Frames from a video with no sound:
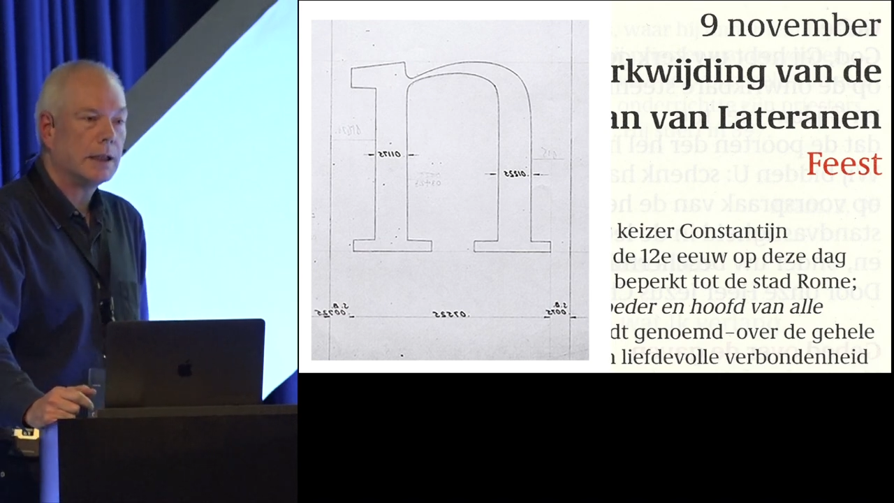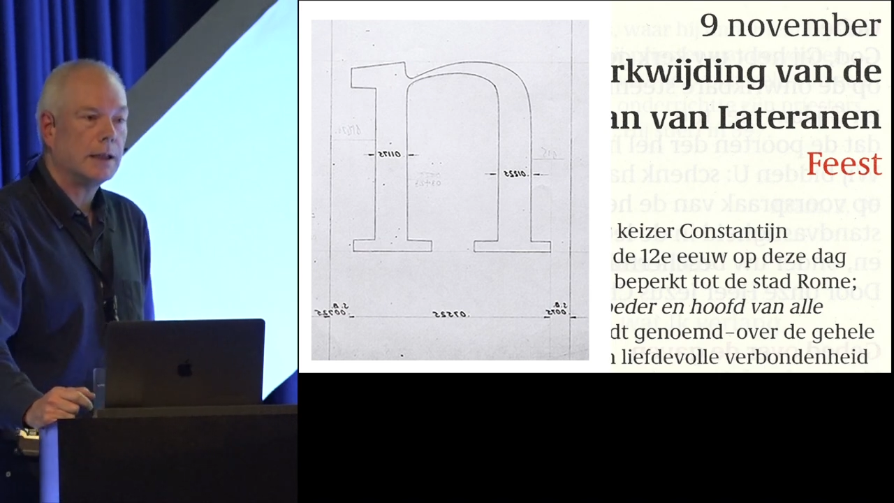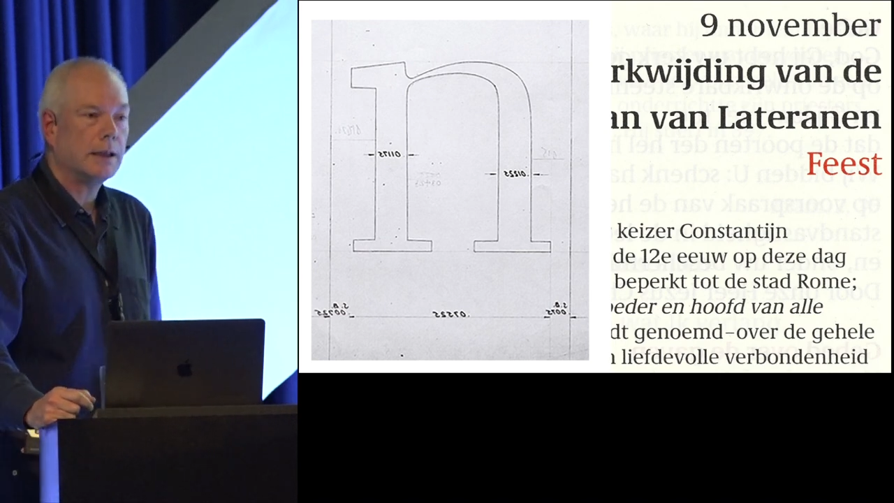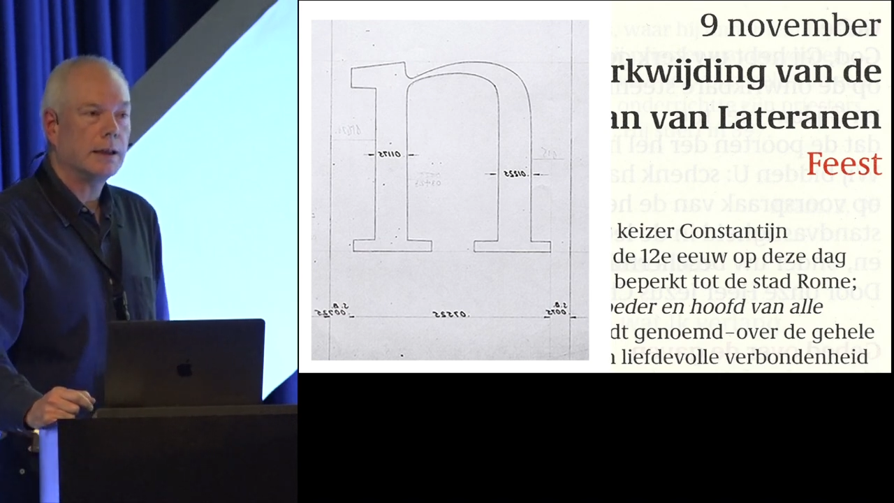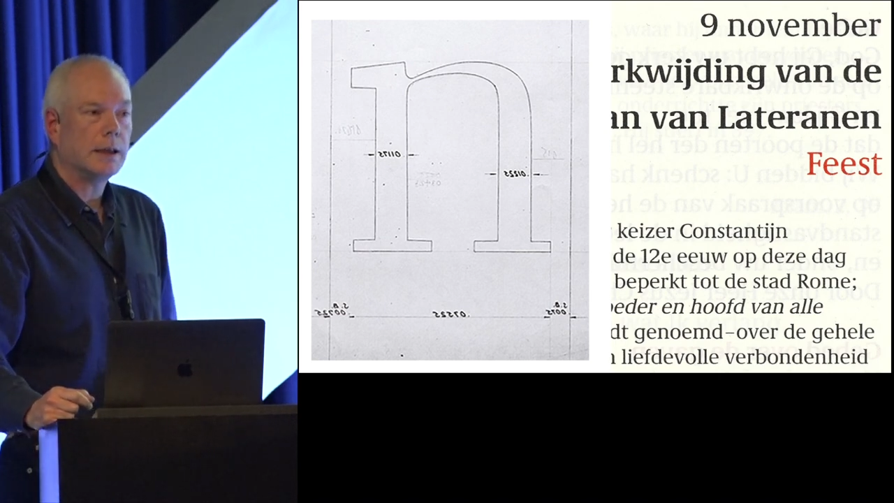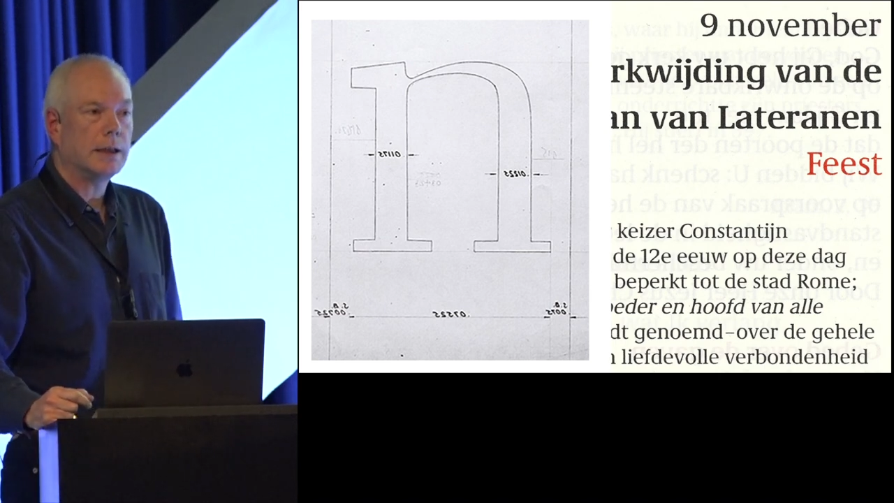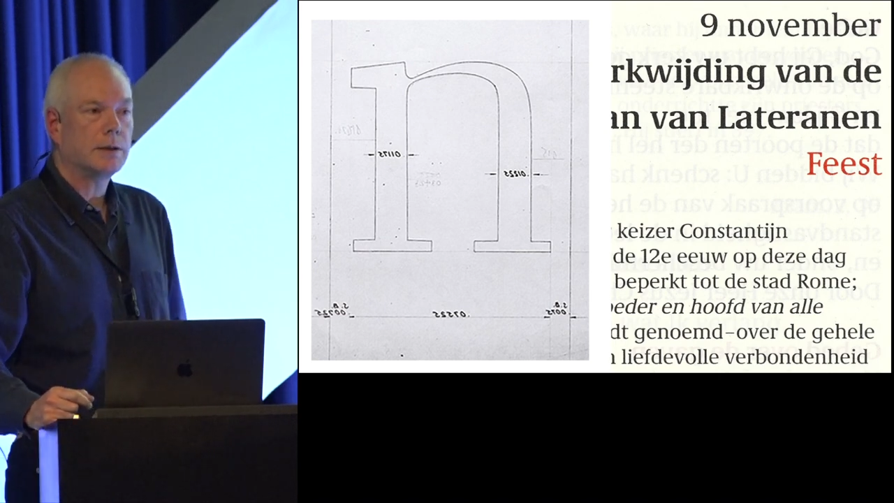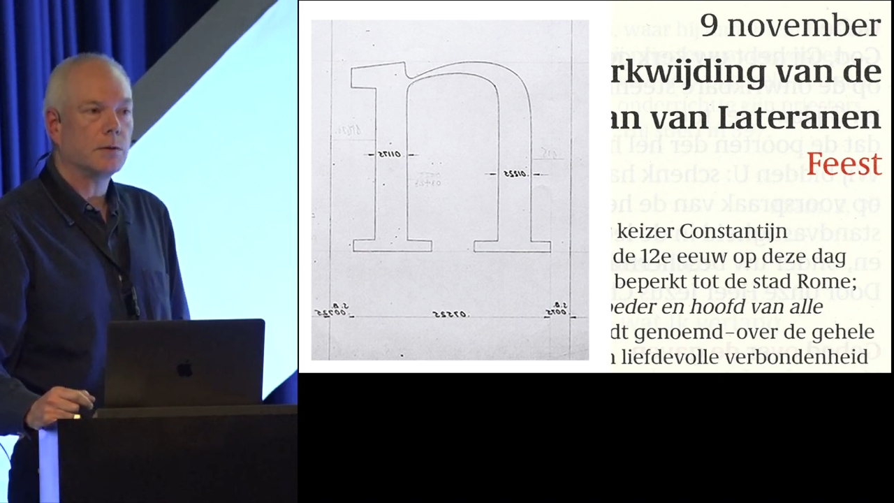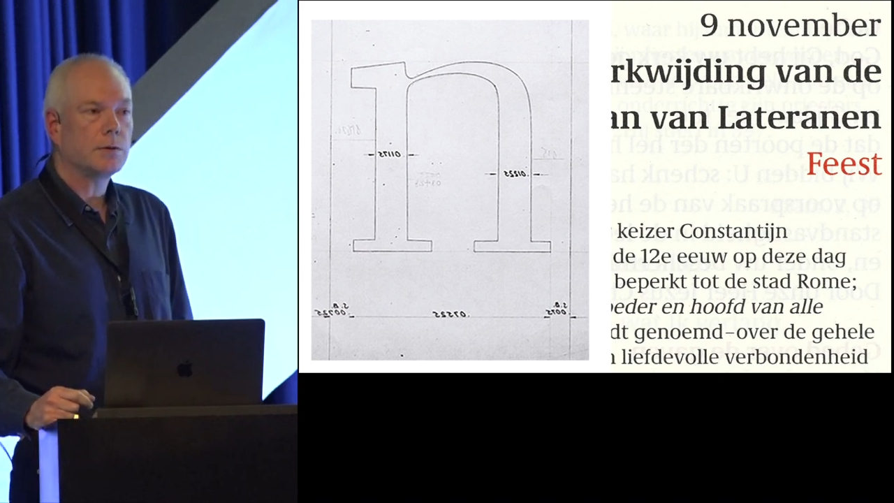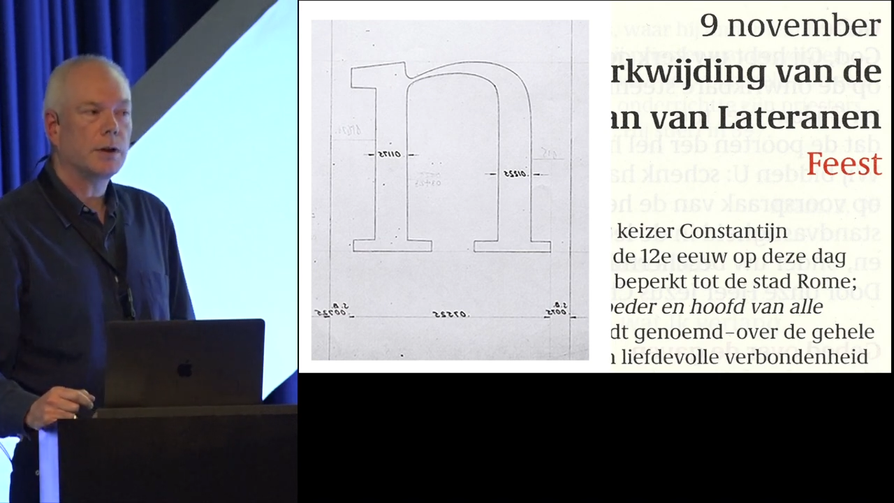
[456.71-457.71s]
It's
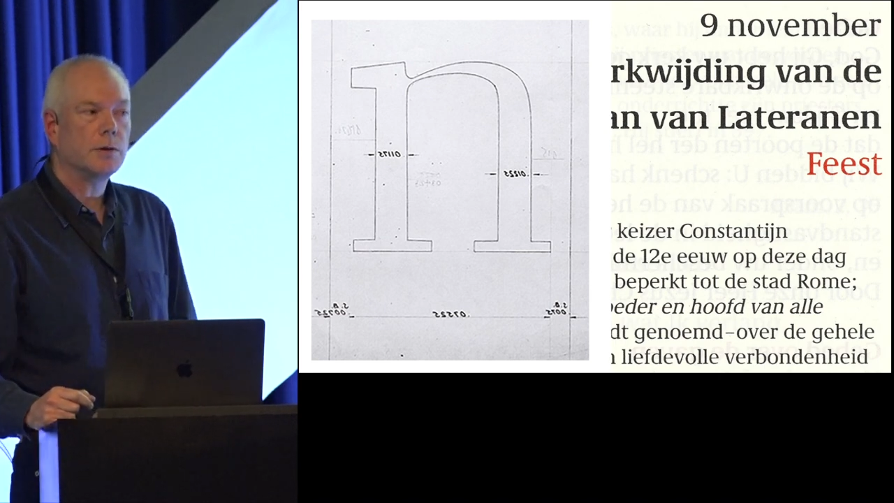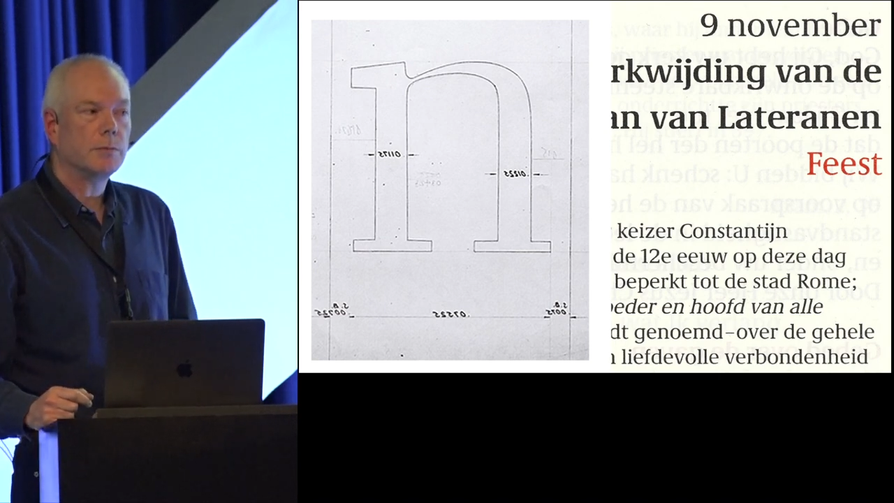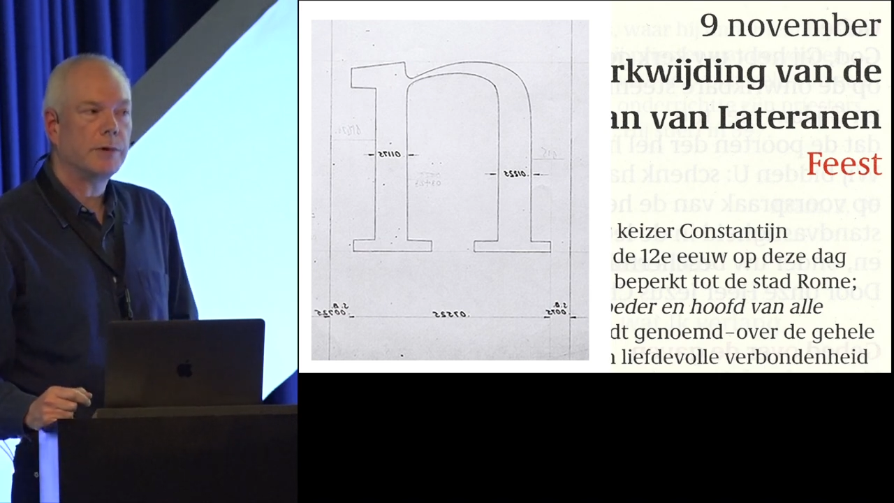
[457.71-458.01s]
also to be